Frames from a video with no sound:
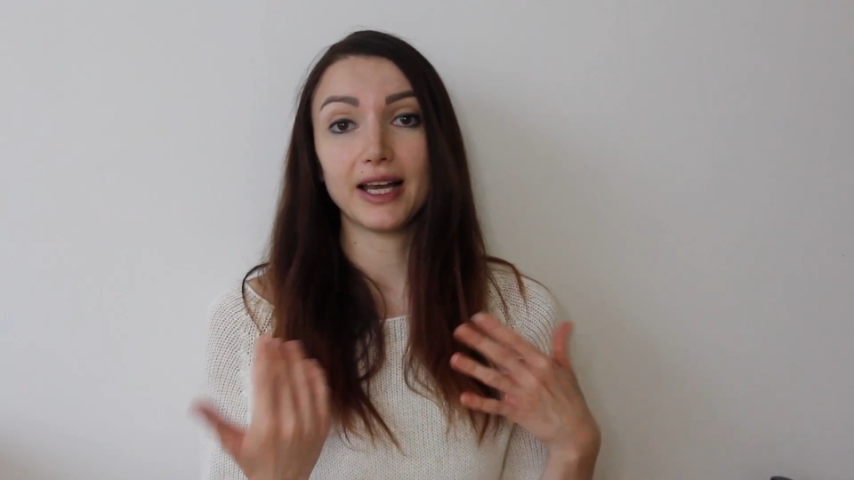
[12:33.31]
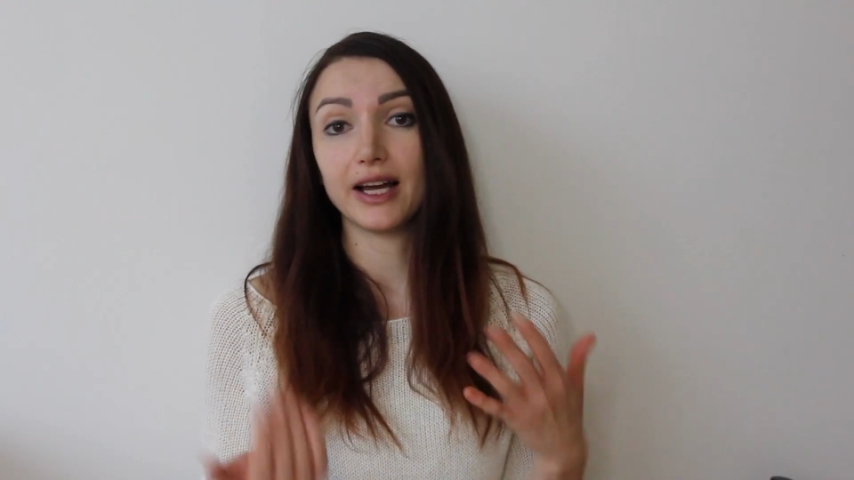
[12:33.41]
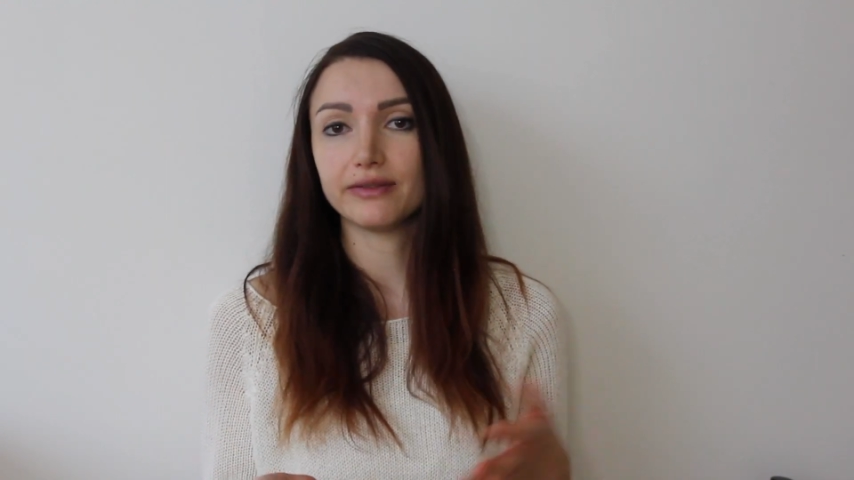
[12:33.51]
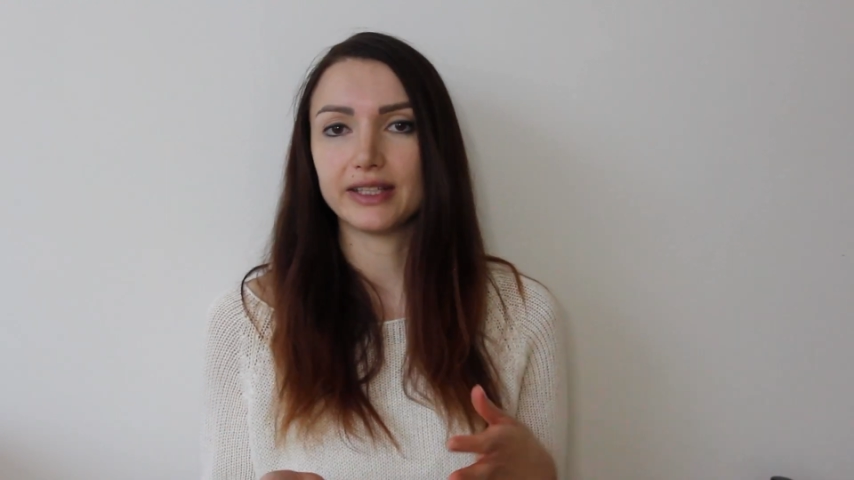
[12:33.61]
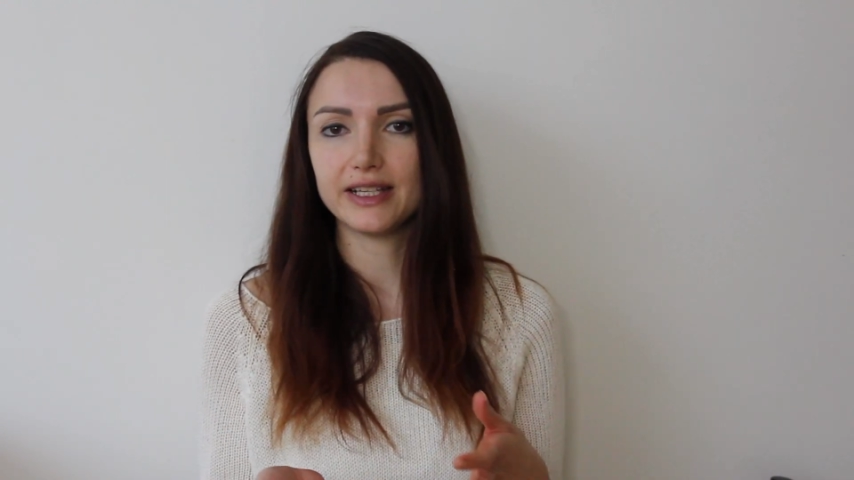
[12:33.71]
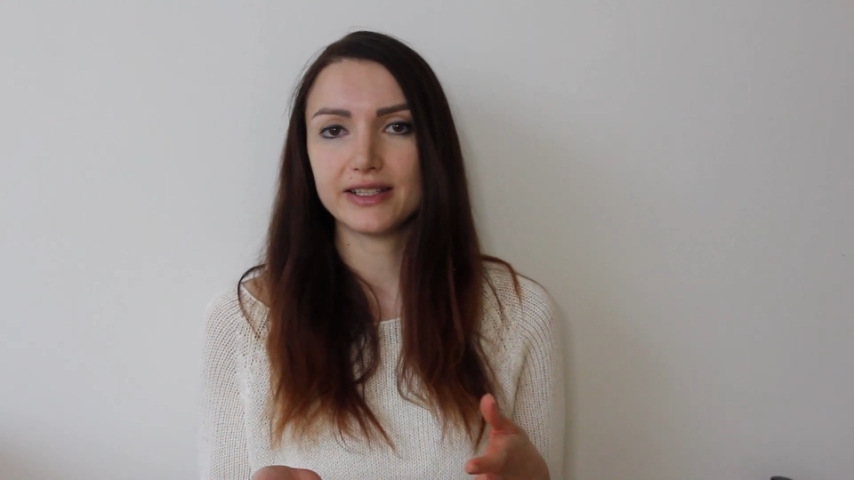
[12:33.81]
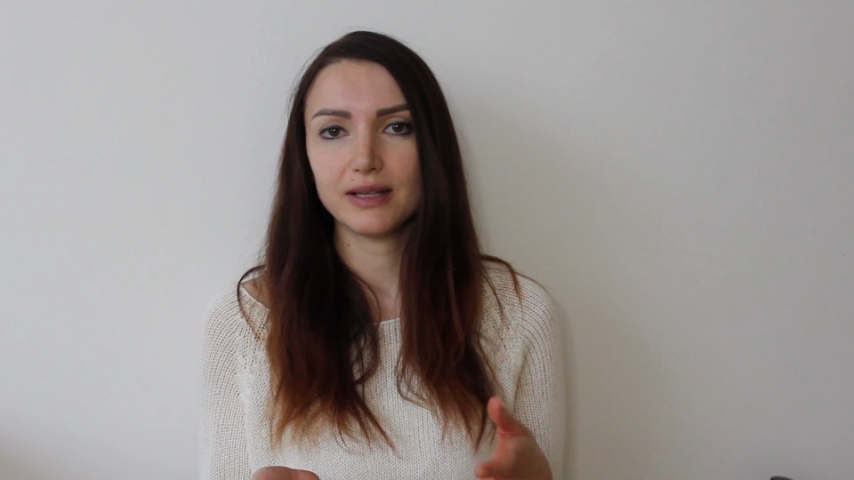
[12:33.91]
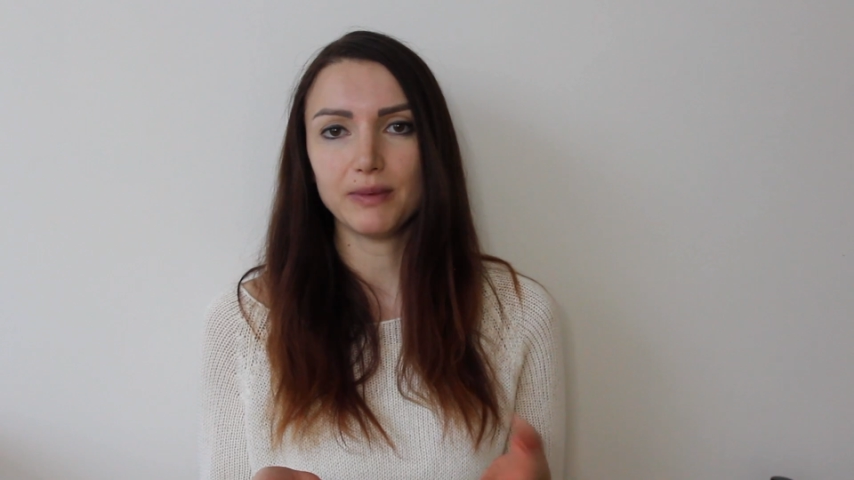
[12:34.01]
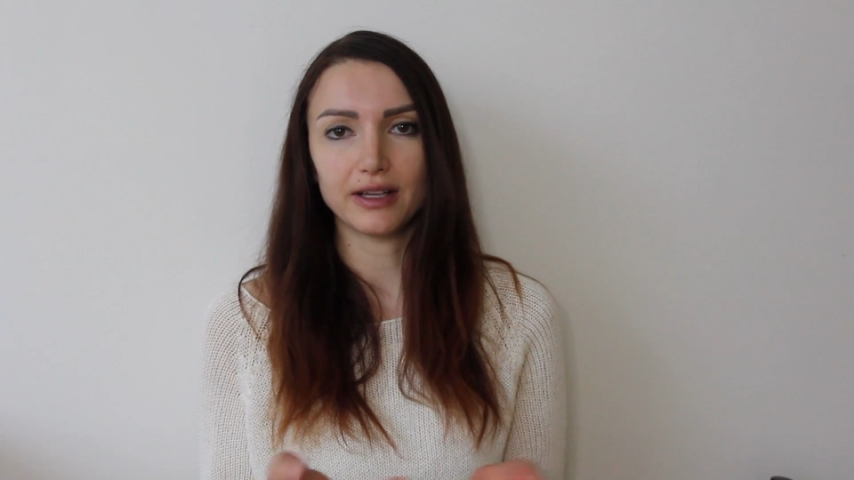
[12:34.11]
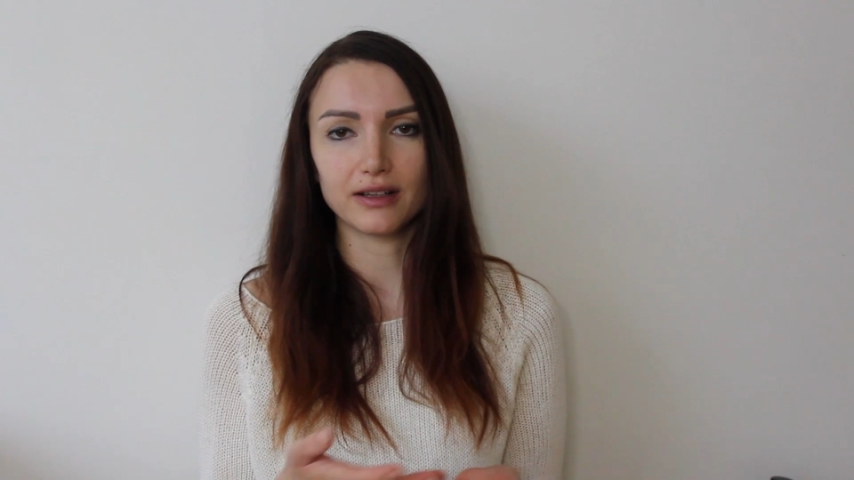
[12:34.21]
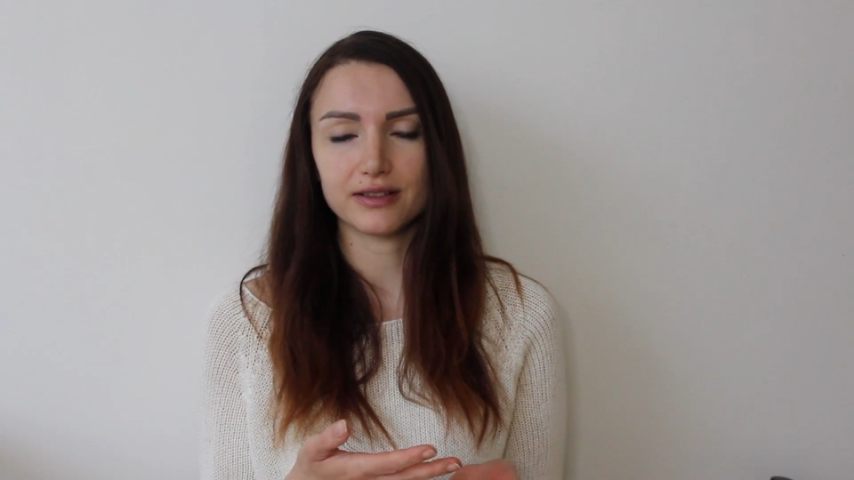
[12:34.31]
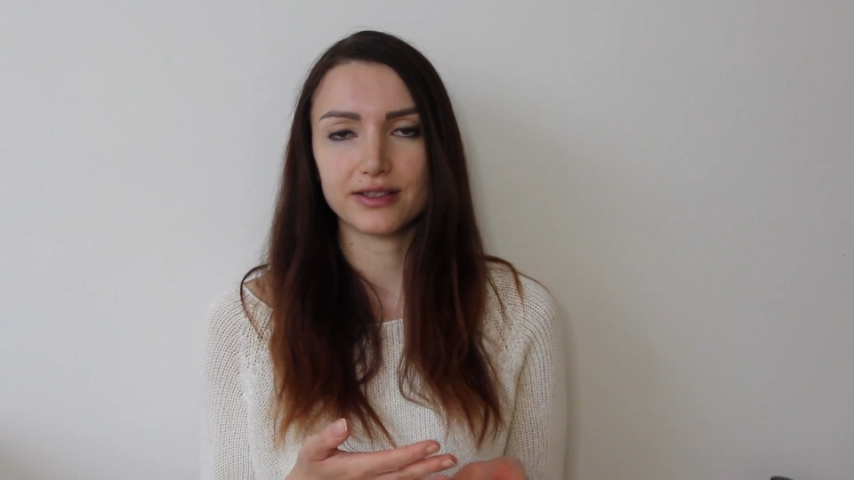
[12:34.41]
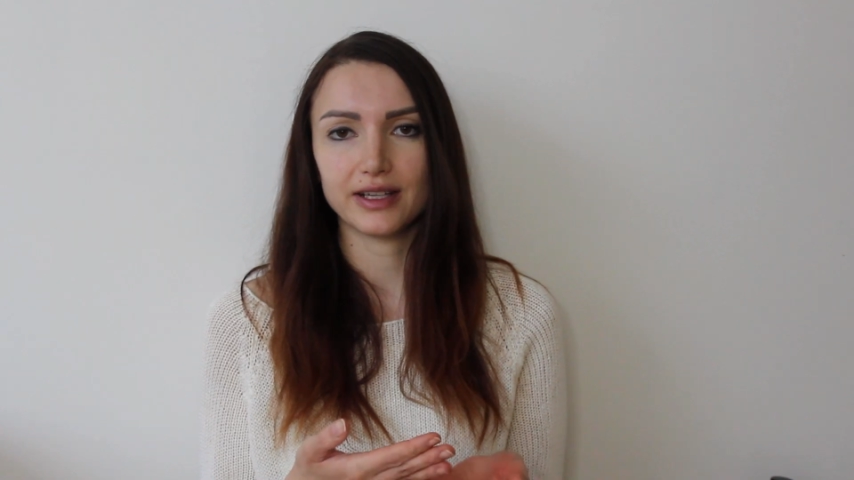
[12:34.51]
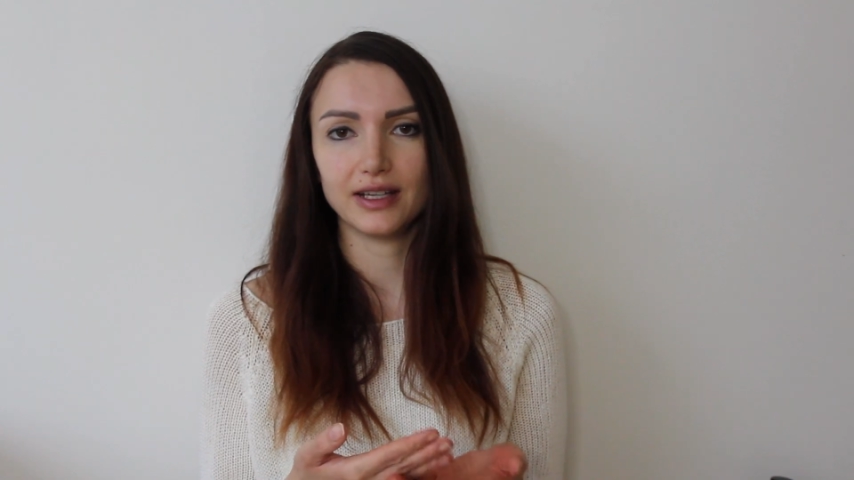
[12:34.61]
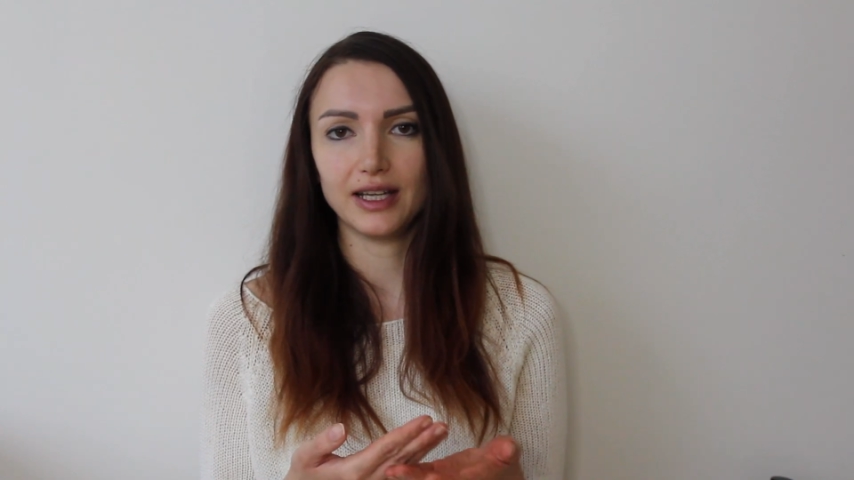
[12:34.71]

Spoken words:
life easy because